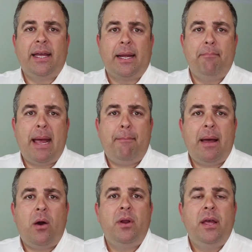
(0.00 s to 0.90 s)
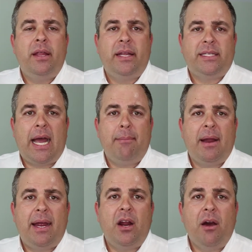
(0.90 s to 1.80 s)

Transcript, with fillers: that can map out the timeline